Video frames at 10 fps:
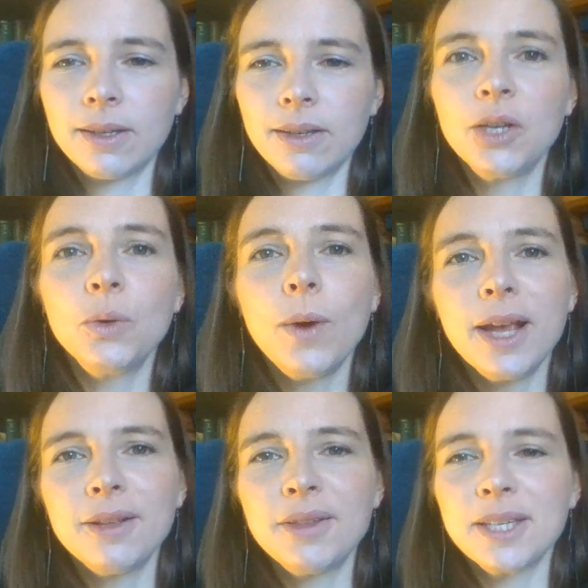In a
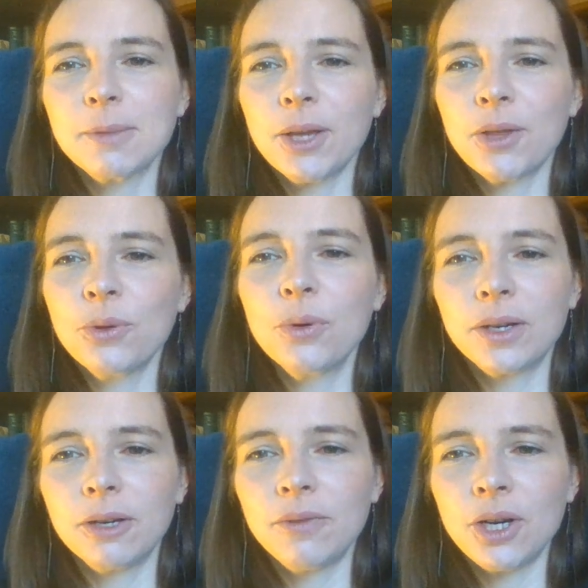way, this
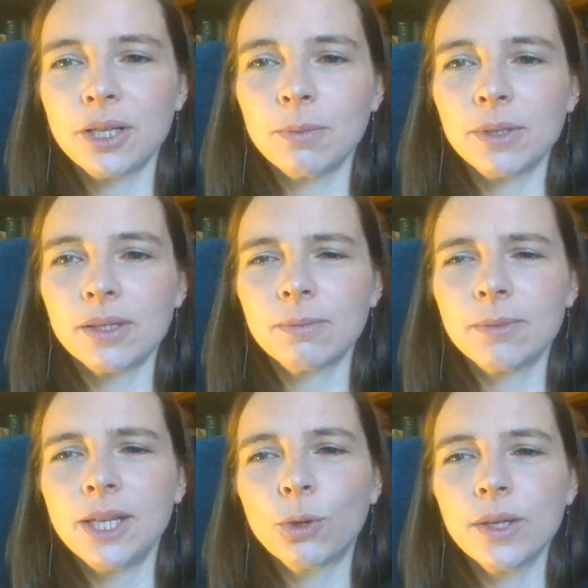plethora of arguments
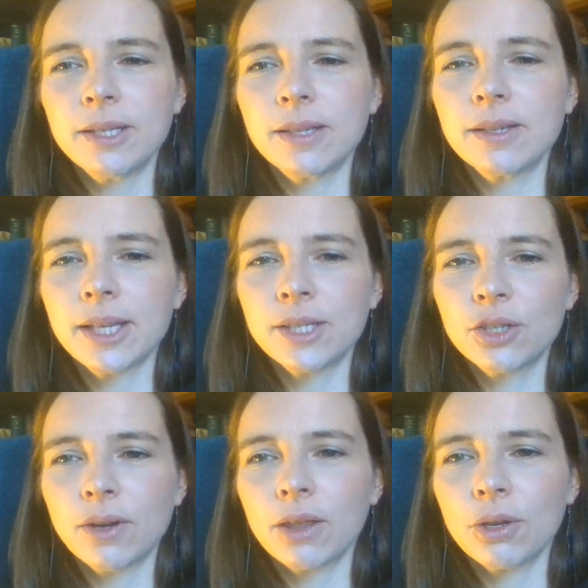decreases their
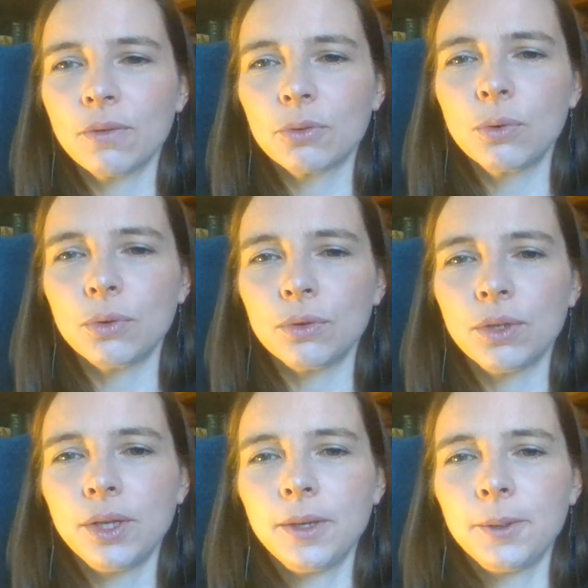strength overall.
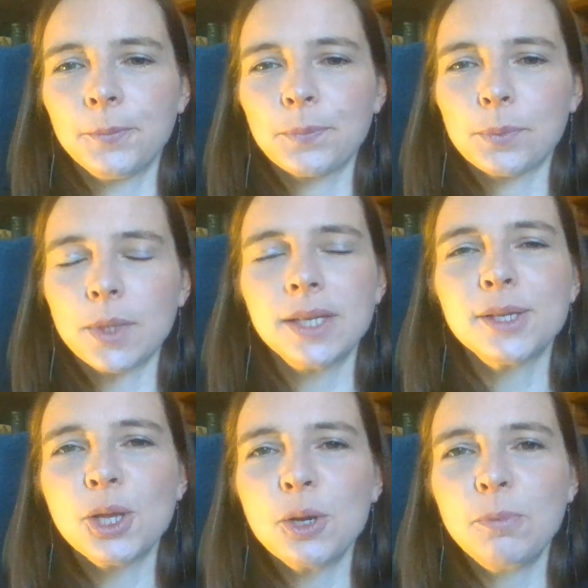It's
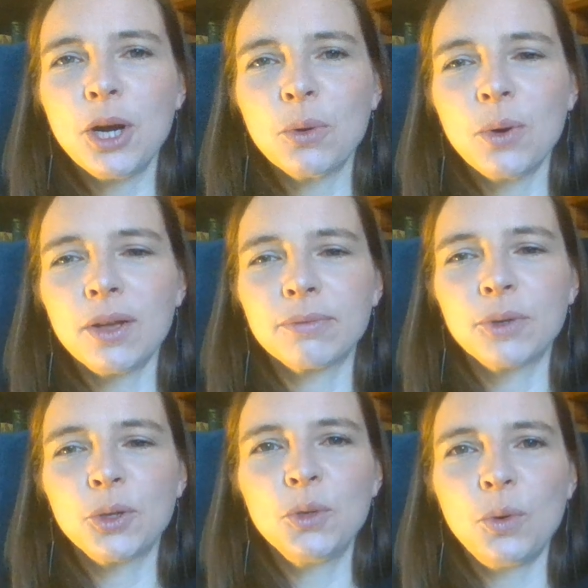as though
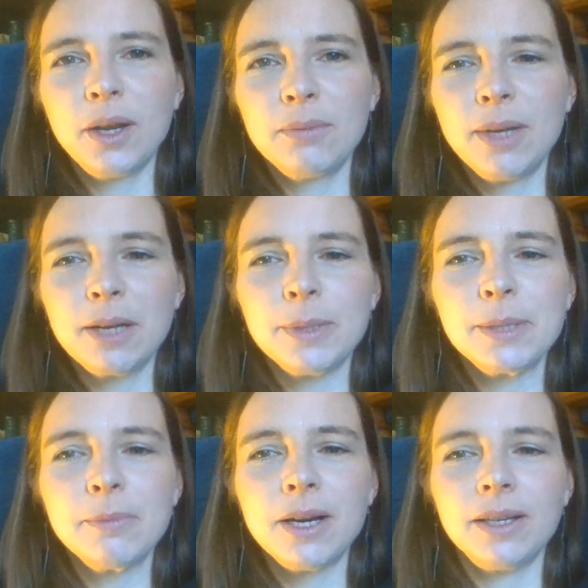Barkworth couldn't quite make up
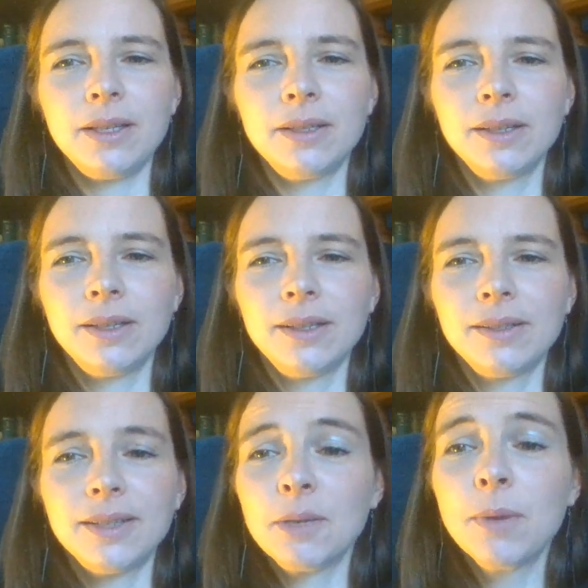his mind.
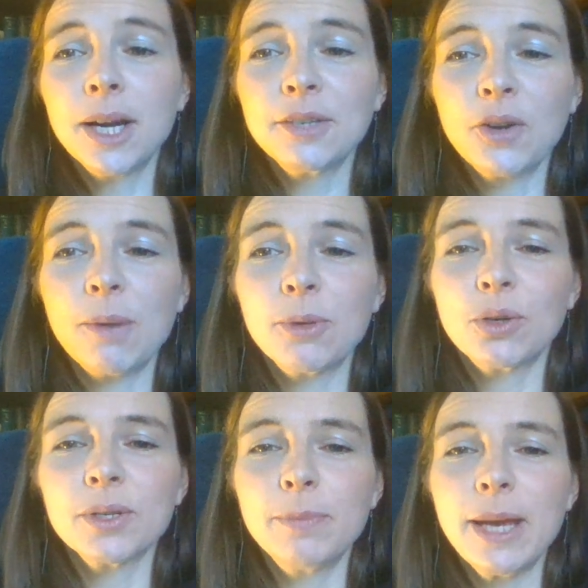It might have come
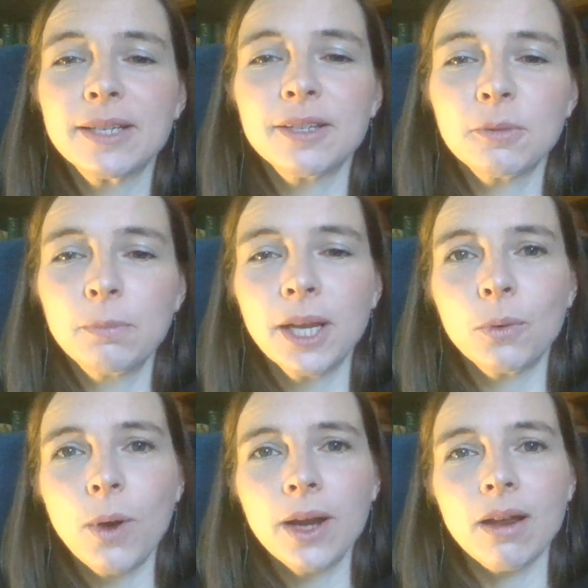across better to
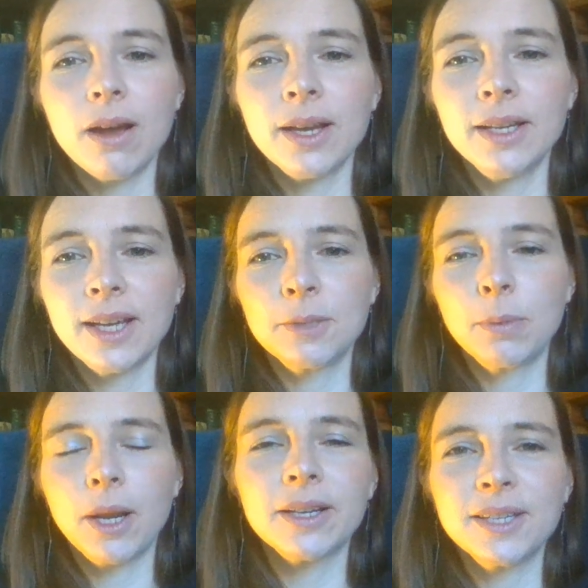pick one line and
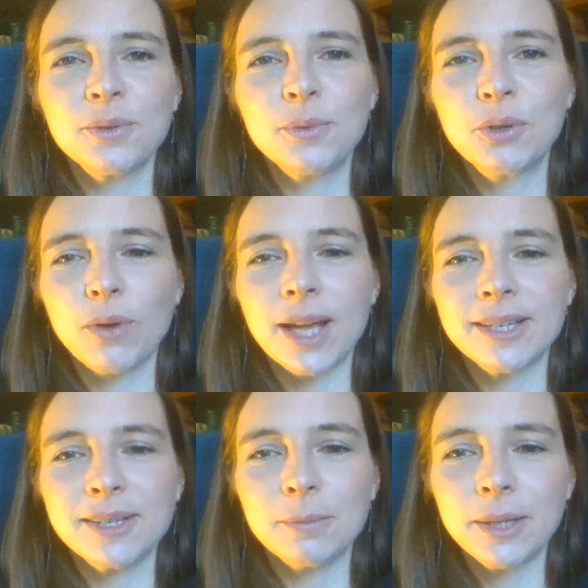plug it with
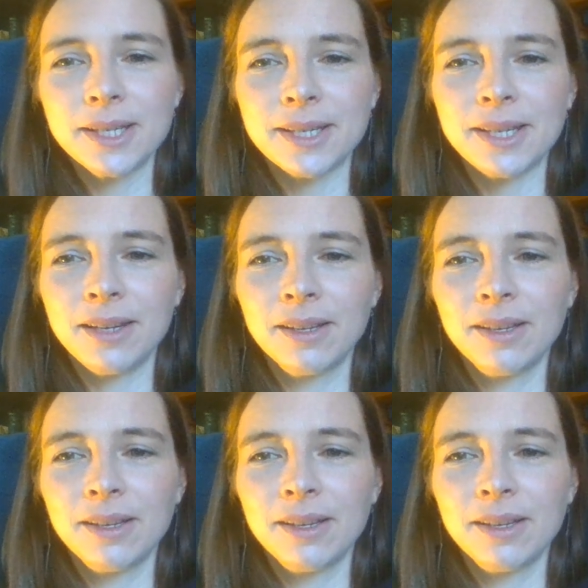grand simplicity.